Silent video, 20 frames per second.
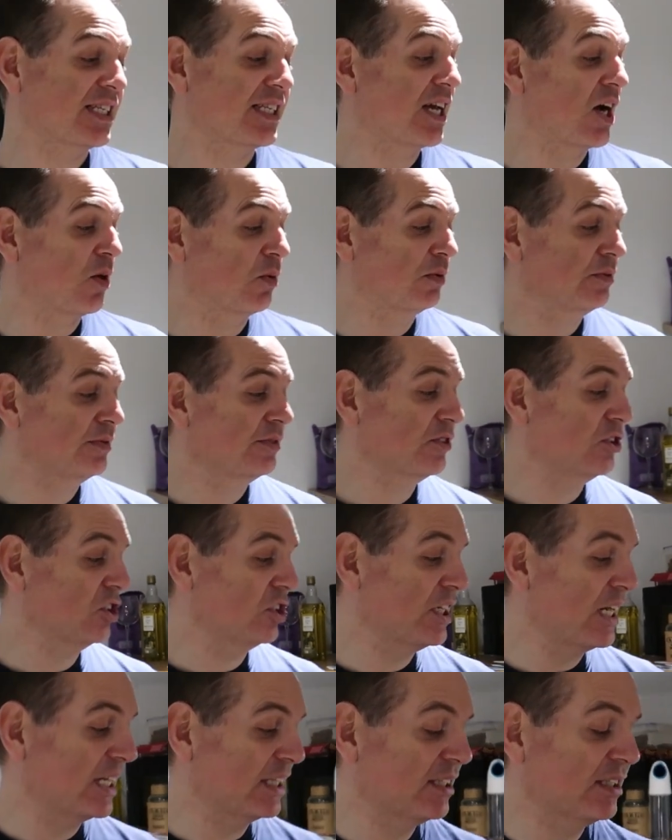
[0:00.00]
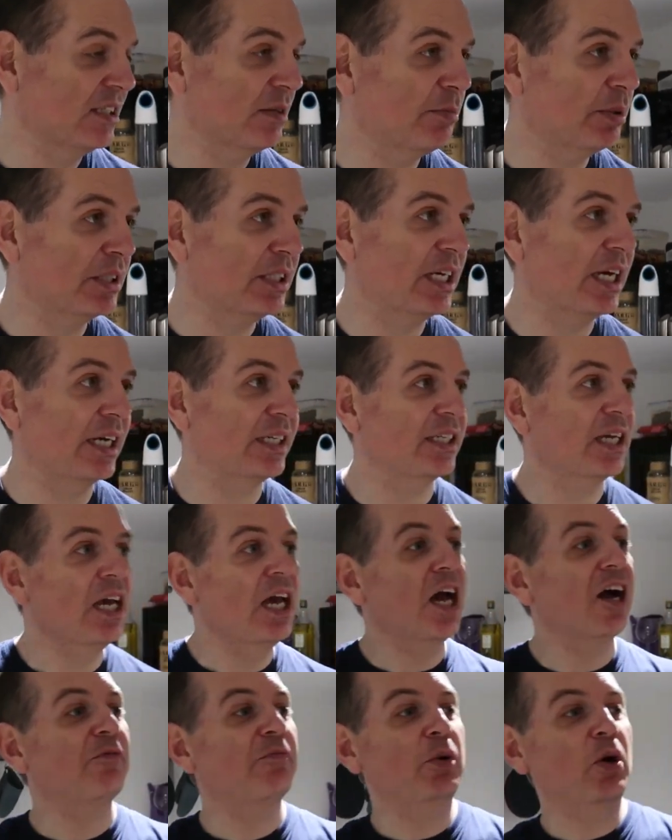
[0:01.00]
So, just nice and simple tonight.
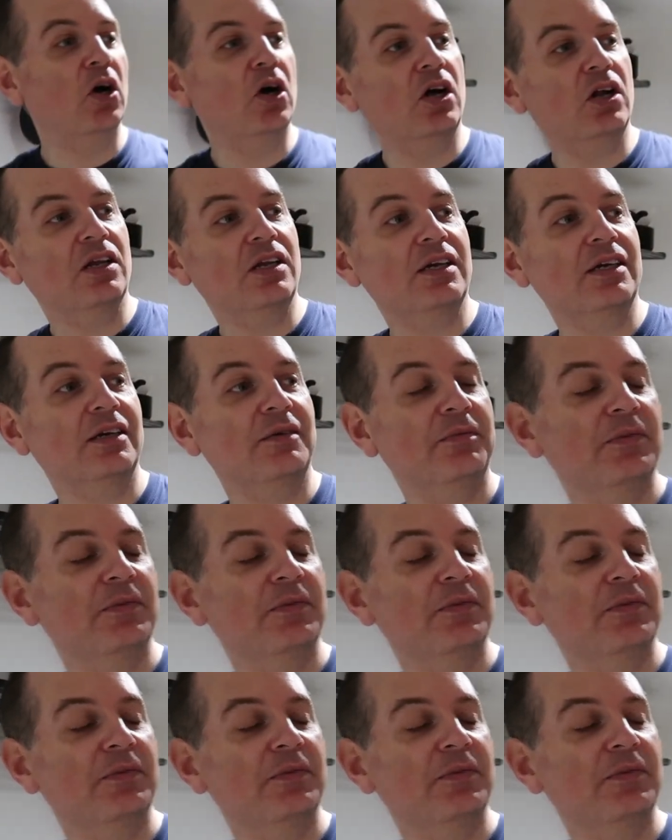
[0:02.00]
I put all.